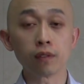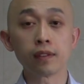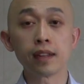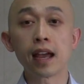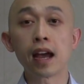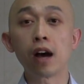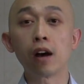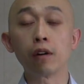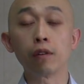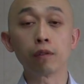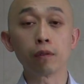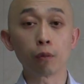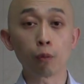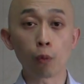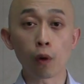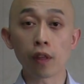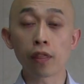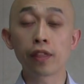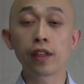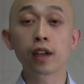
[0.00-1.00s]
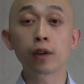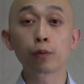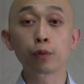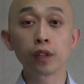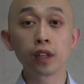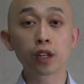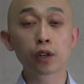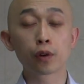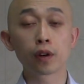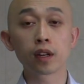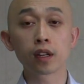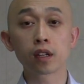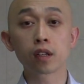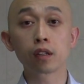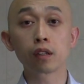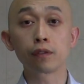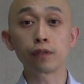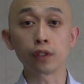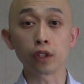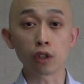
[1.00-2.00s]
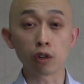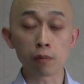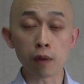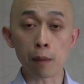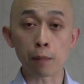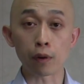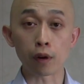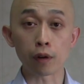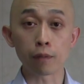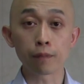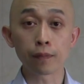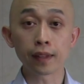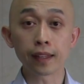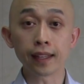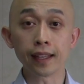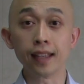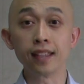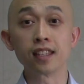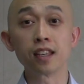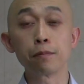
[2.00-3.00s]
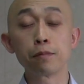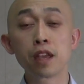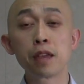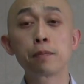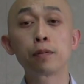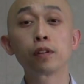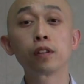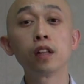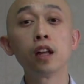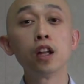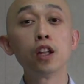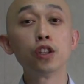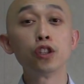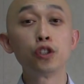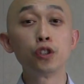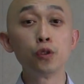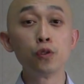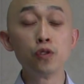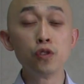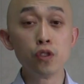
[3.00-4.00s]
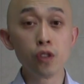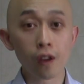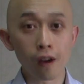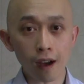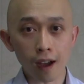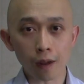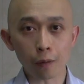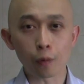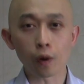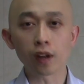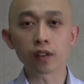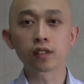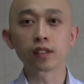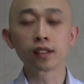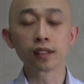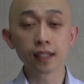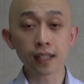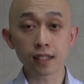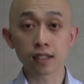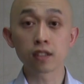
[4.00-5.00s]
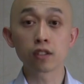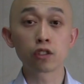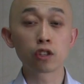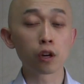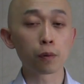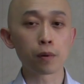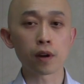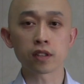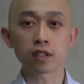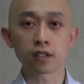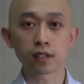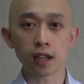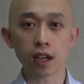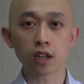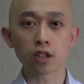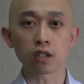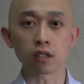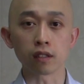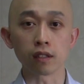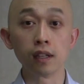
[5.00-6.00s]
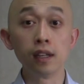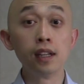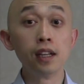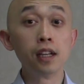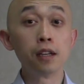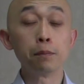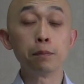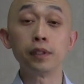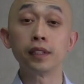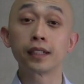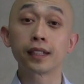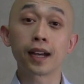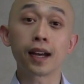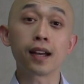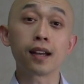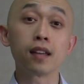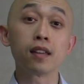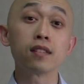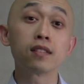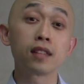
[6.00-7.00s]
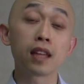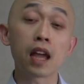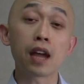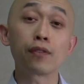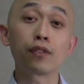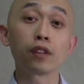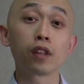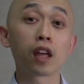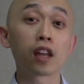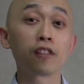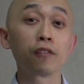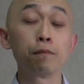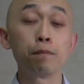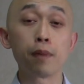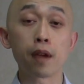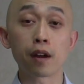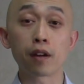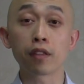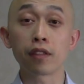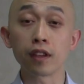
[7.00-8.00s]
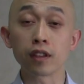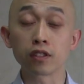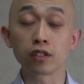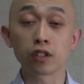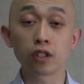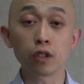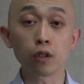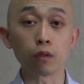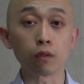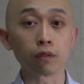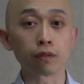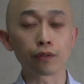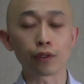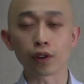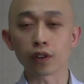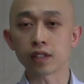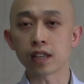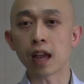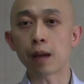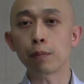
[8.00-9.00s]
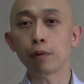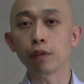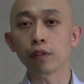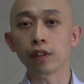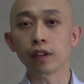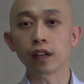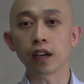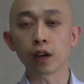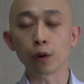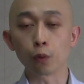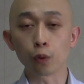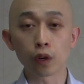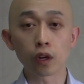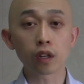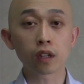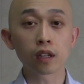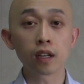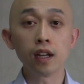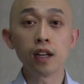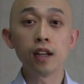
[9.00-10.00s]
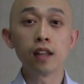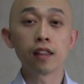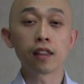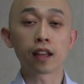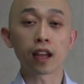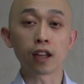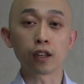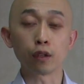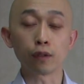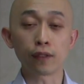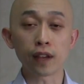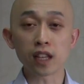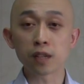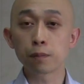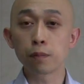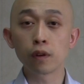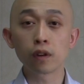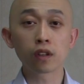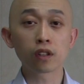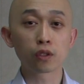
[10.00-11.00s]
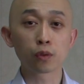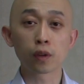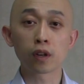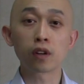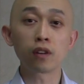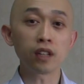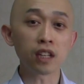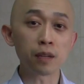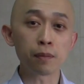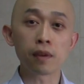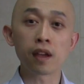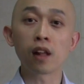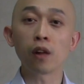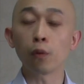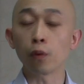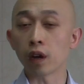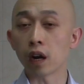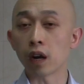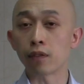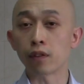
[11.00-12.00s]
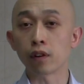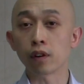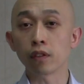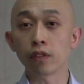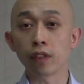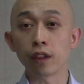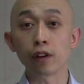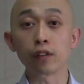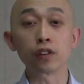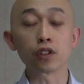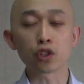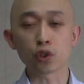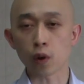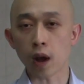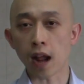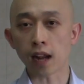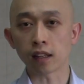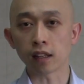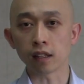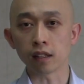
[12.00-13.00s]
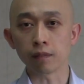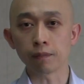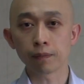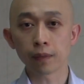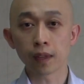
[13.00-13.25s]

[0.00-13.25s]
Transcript: Now, one thing really critical for you to remember is that people do not want to listen to your presentation because they have a lot of better things to do. For example, they gotta work, they gotta do Facebook, Twitter, email, whatever, they're distracted.